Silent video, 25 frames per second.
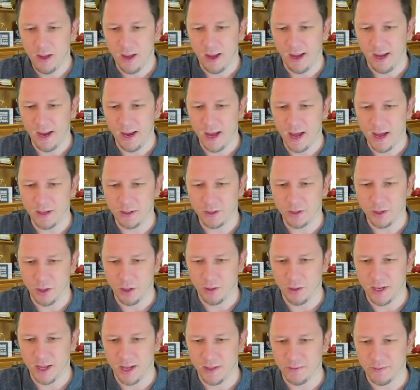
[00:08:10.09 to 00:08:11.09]
And, you know,
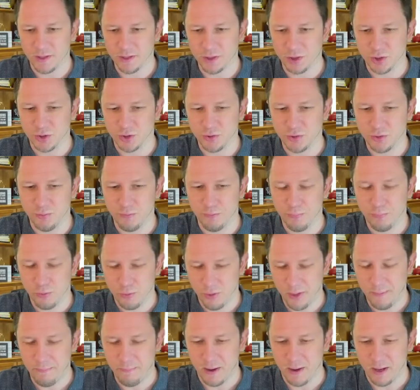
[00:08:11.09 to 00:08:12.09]
again, this is
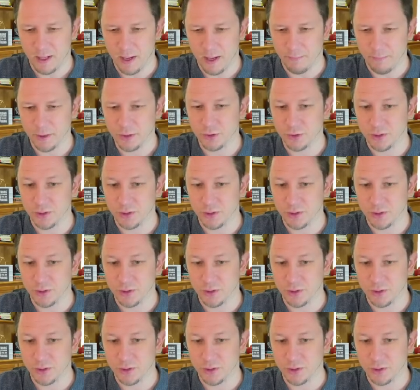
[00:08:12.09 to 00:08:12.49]
pre-pandemic,